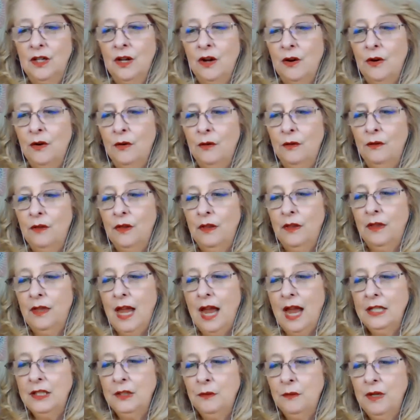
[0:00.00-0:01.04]
So
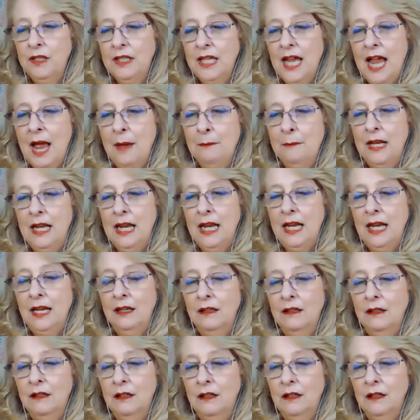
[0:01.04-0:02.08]
that's what's
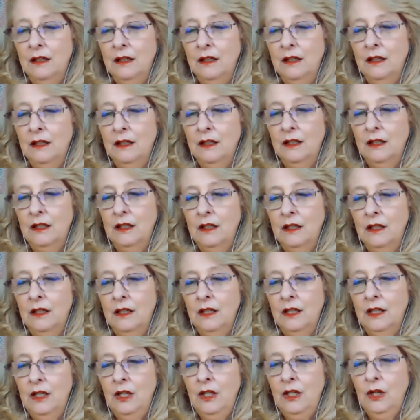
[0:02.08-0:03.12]
happening.
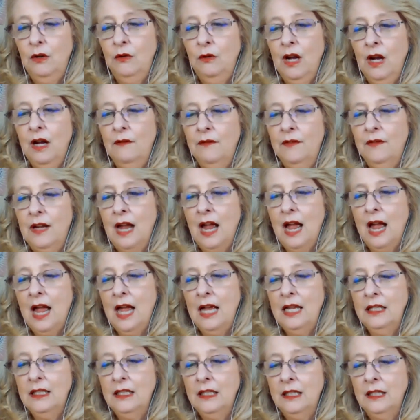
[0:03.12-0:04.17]
You have
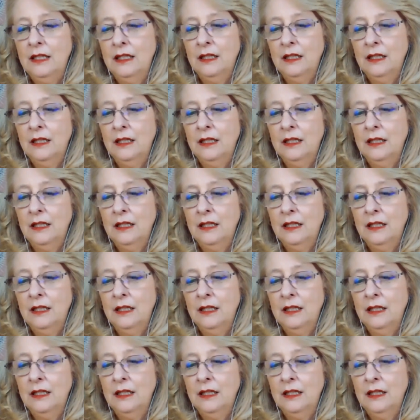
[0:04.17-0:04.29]
got